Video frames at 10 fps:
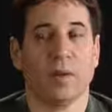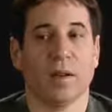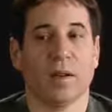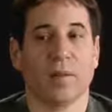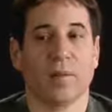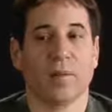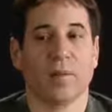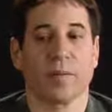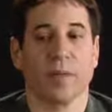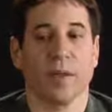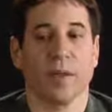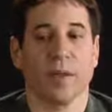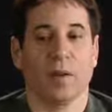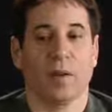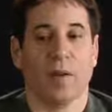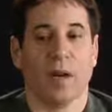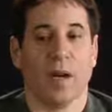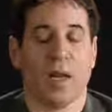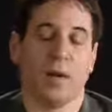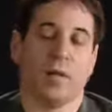I
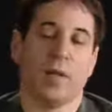don't know